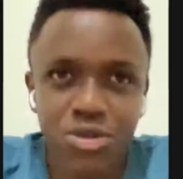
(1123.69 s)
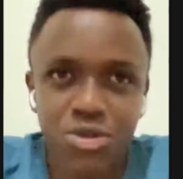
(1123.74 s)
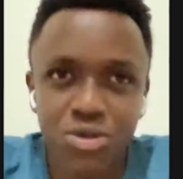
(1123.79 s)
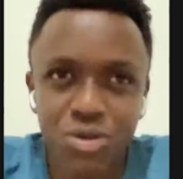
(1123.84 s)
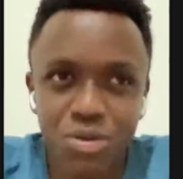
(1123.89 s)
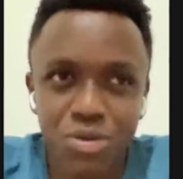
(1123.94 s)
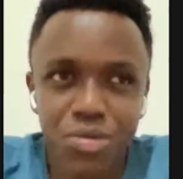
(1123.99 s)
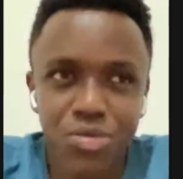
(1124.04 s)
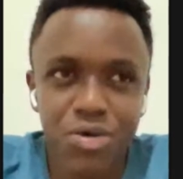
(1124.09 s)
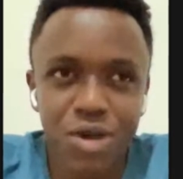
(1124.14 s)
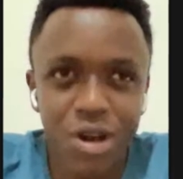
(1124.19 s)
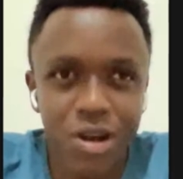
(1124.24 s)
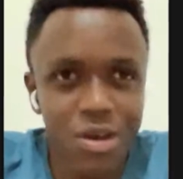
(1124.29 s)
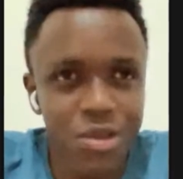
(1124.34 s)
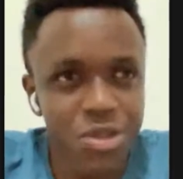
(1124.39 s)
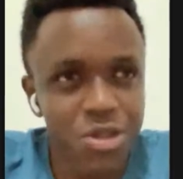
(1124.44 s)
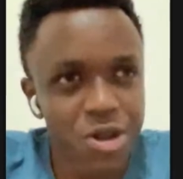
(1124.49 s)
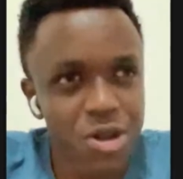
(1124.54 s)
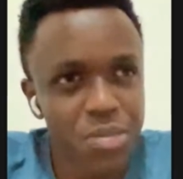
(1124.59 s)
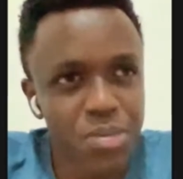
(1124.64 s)
2
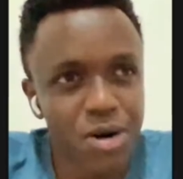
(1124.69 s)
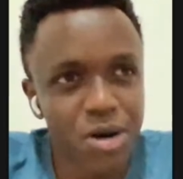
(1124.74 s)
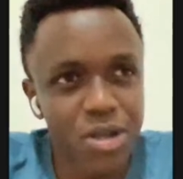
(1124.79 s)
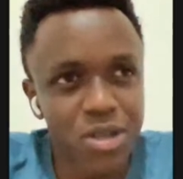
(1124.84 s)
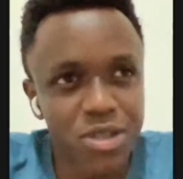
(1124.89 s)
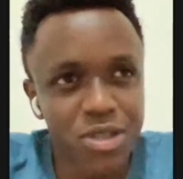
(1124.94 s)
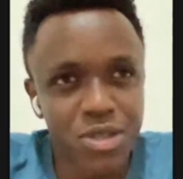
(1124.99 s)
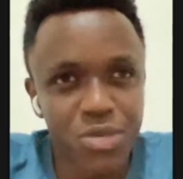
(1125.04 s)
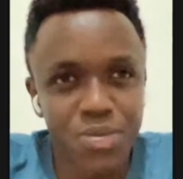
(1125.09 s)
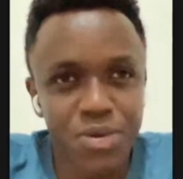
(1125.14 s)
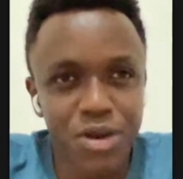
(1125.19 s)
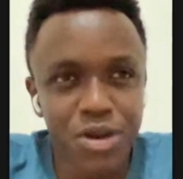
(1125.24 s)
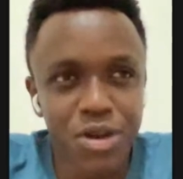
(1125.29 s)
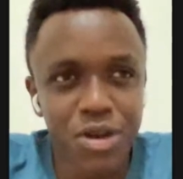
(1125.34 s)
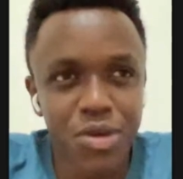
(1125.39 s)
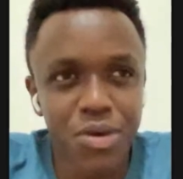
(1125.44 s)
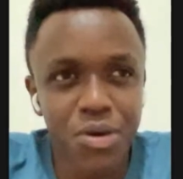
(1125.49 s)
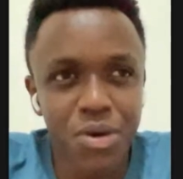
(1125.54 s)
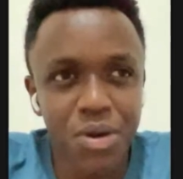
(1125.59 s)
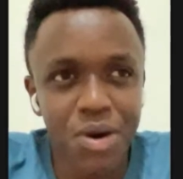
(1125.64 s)
and 3 months,
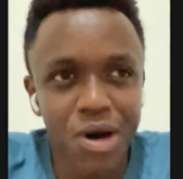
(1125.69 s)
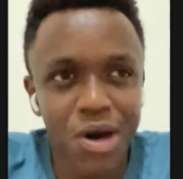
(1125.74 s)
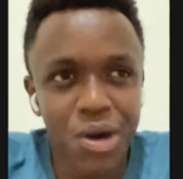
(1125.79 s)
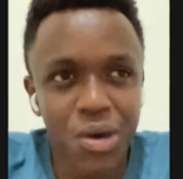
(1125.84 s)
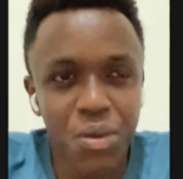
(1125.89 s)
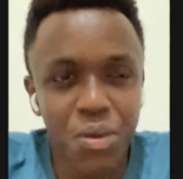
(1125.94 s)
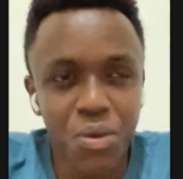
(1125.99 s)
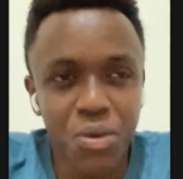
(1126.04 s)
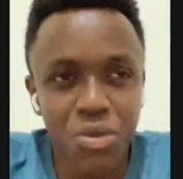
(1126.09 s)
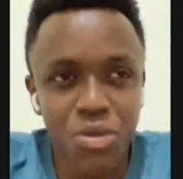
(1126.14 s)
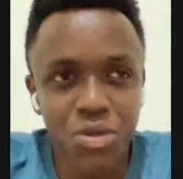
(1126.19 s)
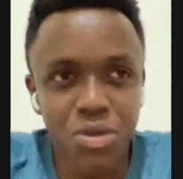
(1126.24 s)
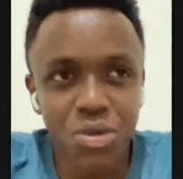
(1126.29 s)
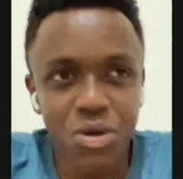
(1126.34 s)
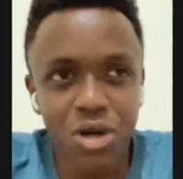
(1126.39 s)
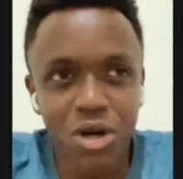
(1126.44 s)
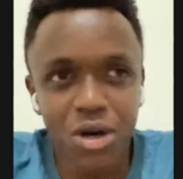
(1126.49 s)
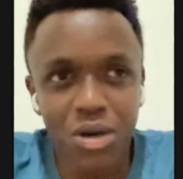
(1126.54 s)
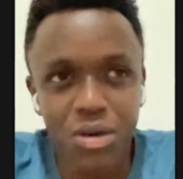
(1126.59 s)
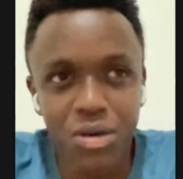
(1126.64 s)
depending on how good you
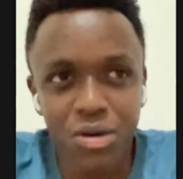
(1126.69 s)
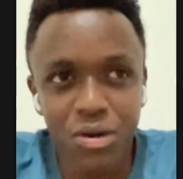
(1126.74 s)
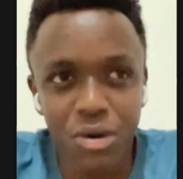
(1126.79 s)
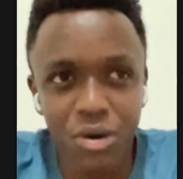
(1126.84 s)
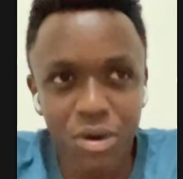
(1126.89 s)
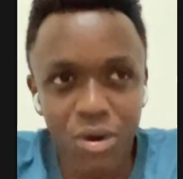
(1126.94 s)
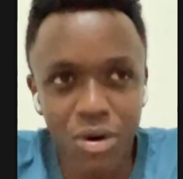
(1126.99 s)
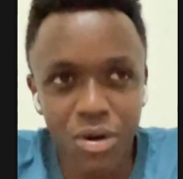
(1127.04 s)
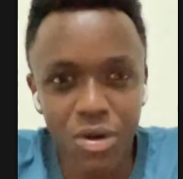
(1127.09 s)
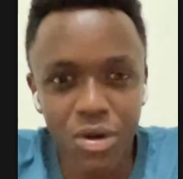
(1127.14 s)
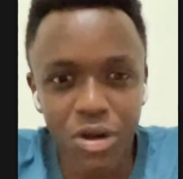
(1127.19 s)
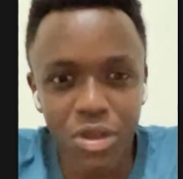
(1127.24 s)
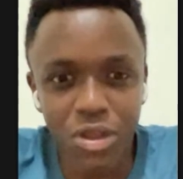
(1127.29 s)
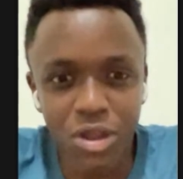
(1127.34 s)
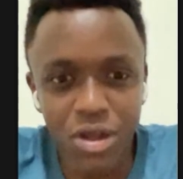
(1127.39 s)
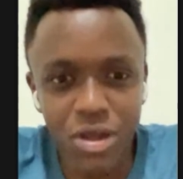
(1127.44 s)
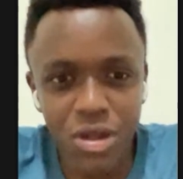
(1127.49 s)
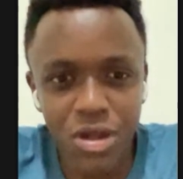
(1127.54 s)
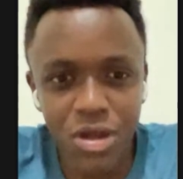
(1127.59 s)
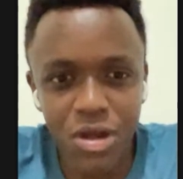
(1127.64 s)
are
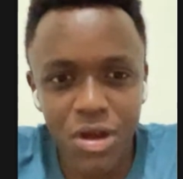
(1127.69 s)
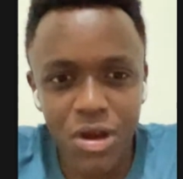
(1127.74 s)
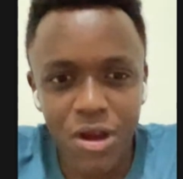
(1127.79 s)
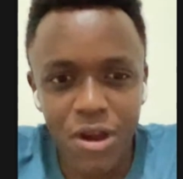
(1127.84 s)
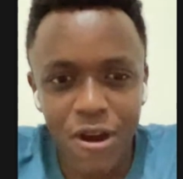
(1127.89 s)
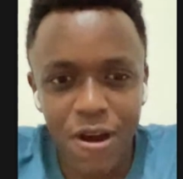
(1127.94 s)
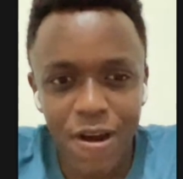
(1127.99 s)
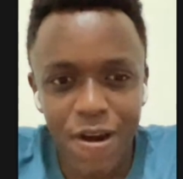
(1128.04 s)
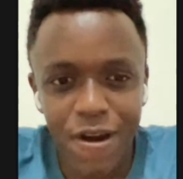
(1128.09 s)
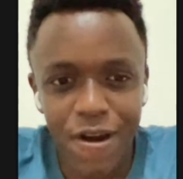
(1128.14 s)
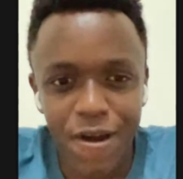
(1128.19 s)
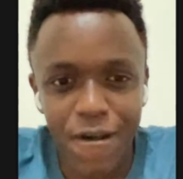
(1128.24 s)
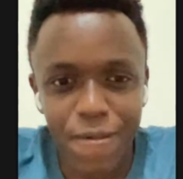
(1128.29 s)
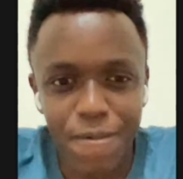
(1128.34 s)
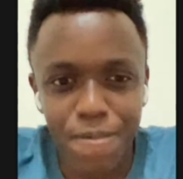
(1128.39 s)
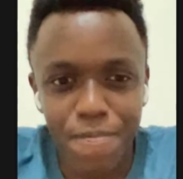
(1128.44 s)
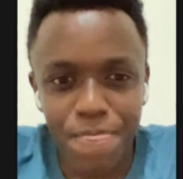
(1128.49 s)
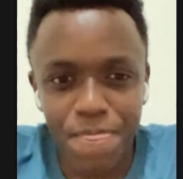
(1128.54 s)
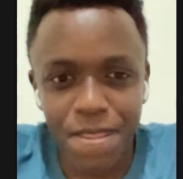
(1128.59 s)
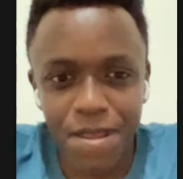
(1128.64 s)
already. And
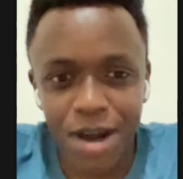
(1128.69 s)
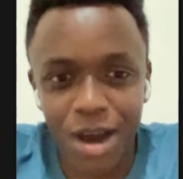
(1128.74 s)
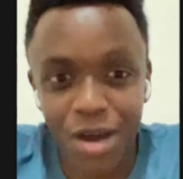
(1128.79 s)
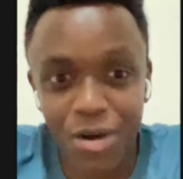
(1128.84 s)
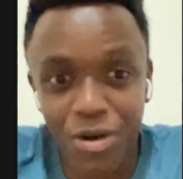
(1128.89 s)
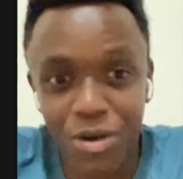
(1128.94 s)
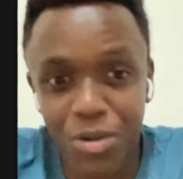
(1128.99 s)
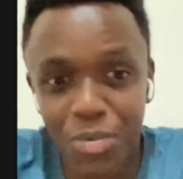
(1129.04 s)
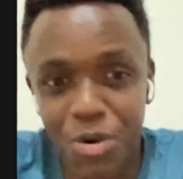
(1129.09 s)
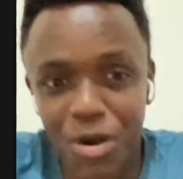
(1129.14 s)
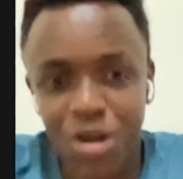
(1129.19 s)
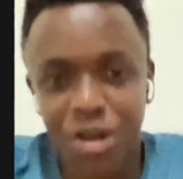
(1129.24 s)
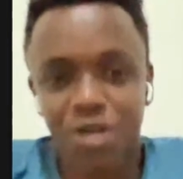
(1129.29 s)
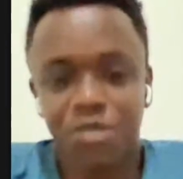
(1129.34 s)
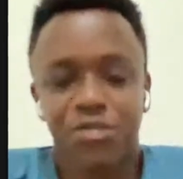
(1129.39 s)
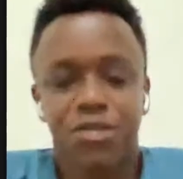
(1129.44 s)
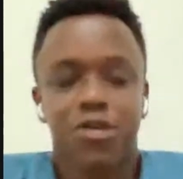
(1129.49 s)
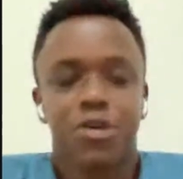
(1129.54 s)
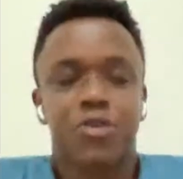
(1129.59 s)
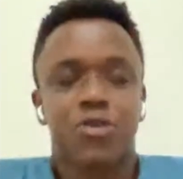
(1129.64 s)
I recommend
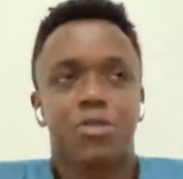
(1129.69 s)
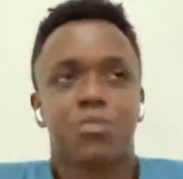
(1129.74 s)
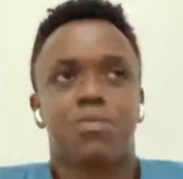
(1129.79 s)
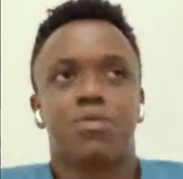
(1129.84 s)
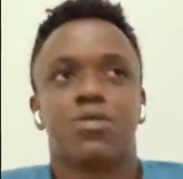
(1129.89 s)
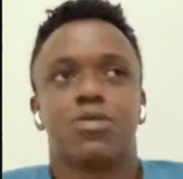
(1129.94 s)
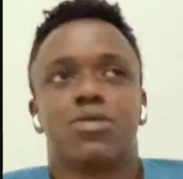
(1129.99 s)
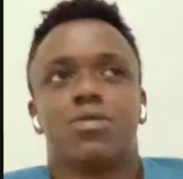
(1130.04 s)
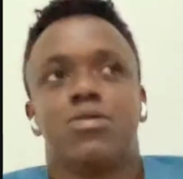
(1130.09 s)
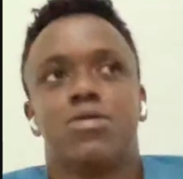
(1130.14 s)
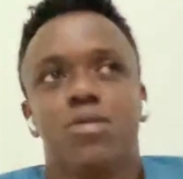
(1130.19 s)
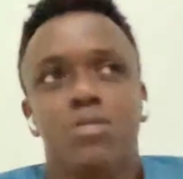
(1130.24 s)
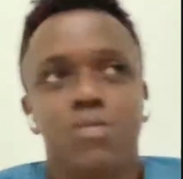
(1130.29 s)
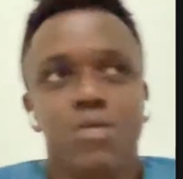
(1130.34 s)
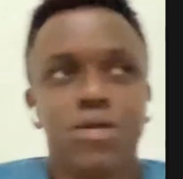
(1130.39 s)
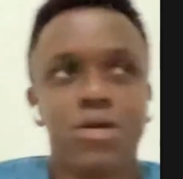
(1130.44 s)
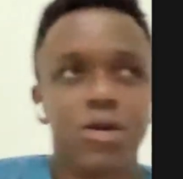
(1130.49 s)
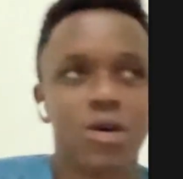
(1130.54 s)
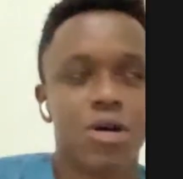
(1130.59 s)
having a support group.